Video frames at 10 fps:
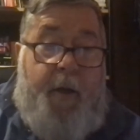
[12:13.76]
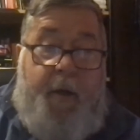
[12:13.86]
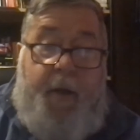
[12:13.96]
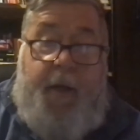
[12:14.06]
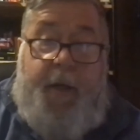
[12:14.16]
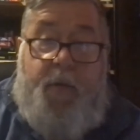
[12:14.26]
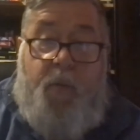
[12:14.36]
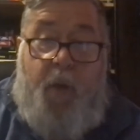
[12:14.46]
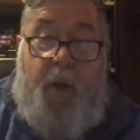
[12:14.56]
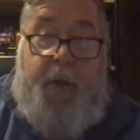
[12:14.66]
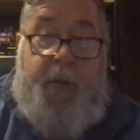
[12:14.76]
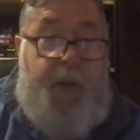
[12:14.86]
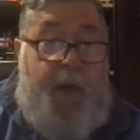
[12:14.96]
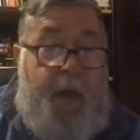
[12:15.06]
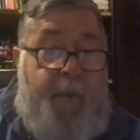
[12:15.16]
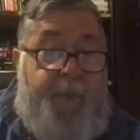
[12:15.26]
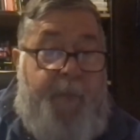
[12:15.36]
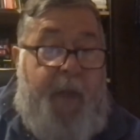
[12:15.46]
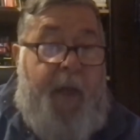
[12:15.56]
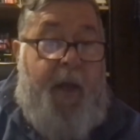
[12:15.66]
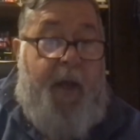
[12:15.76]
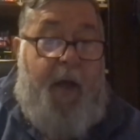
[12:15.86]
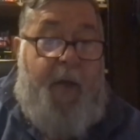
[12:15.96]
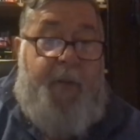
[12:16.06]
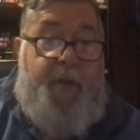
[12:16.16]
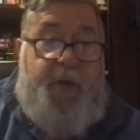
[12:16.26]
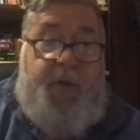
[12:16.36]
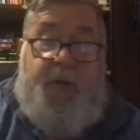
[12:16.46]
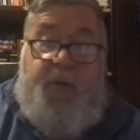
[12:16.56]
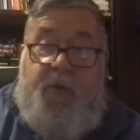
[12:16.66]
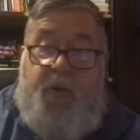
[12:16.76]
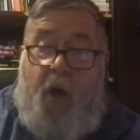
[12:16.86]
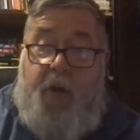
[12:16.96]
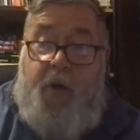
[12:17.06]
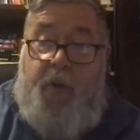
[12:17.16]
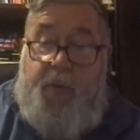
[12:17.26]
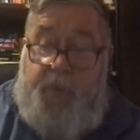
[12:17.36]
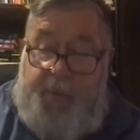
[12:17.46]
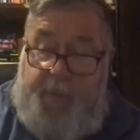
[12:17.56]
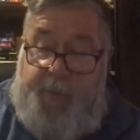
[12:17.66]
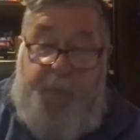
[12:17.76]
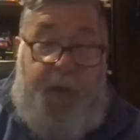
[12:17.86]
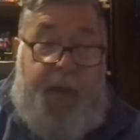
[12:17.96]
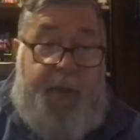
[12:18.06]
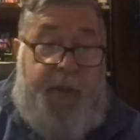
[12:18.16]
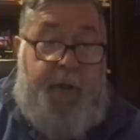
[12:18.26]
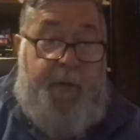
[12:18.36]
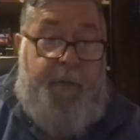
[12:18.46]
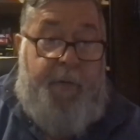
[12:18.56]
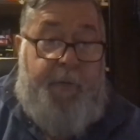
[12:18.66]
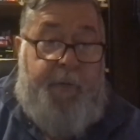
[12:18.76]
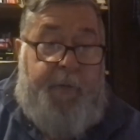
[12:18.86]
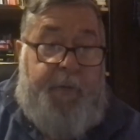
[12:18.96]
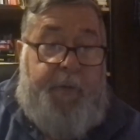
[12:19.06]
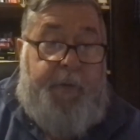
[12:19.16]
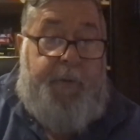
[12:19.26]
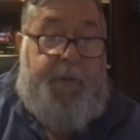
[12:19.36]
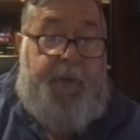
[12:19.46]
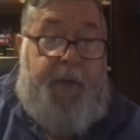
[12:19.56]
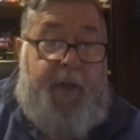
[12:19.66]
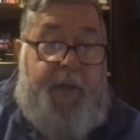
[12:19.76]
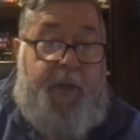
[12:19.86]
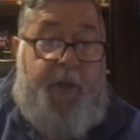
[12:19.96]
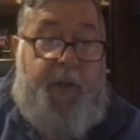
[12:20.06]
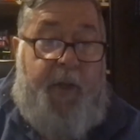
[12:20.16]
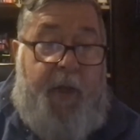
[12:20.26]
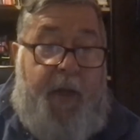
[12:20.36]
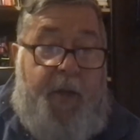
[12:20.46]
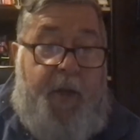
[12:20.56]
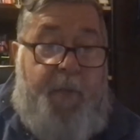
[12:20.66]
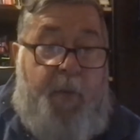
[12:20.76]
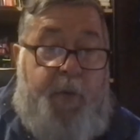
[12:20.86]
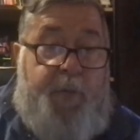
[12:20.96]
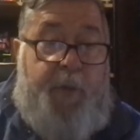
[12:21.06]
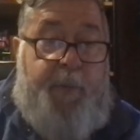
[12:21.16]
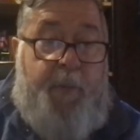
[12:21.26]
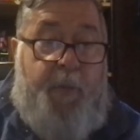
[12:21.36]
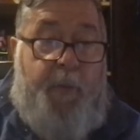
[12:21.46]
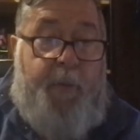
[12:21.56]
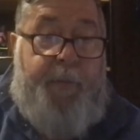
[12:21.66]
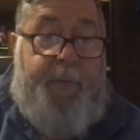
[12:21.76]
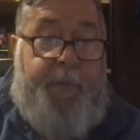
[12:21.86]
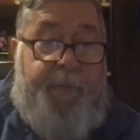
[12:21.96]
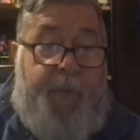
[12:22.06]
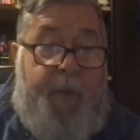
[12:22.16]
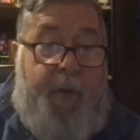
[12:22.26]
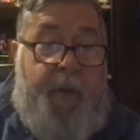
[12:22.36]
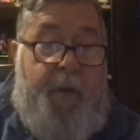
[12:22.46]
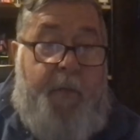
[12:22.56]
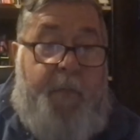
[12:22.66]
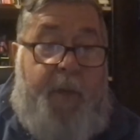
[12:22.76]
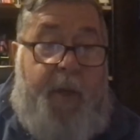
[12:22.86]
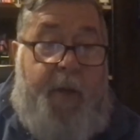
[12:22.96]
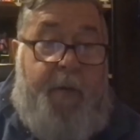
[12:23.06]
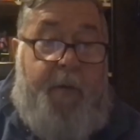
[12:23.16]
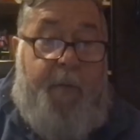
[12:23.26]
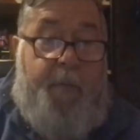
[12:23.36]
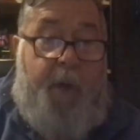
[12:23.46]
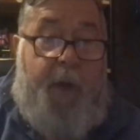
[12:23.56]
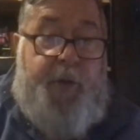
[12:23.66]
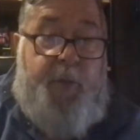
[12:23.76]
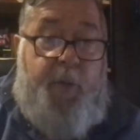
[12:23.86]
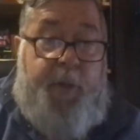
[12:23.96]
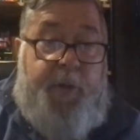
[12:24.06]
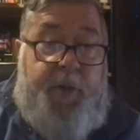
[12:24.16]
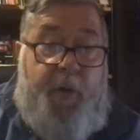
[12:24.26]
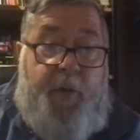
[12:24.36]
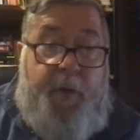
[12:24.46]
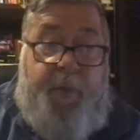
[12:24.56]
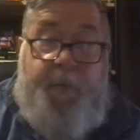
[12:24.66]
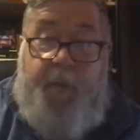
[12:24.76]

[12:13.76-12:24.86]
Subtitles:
it was, let me just talk you through some splits here. That's the thing that I think most people will be impressed with. So the